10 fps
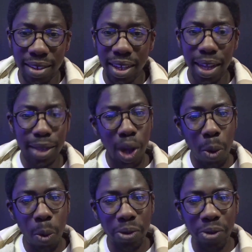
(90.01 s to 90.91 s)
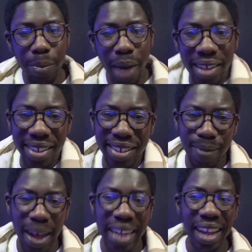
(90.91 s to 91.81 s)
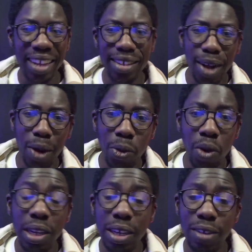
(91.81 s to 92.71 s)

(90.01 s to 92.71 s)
Can someone remind this man that he's not running